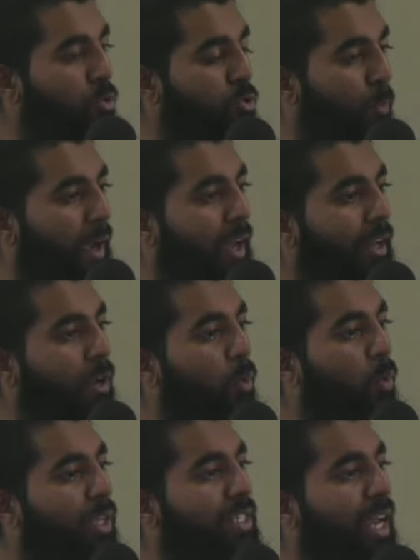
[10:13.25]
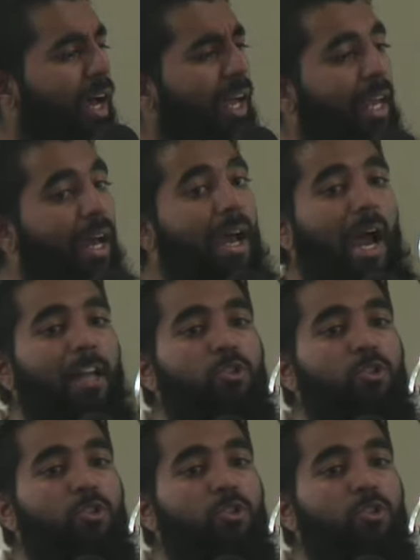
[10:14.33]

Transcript: subhanahu wa ta'ala and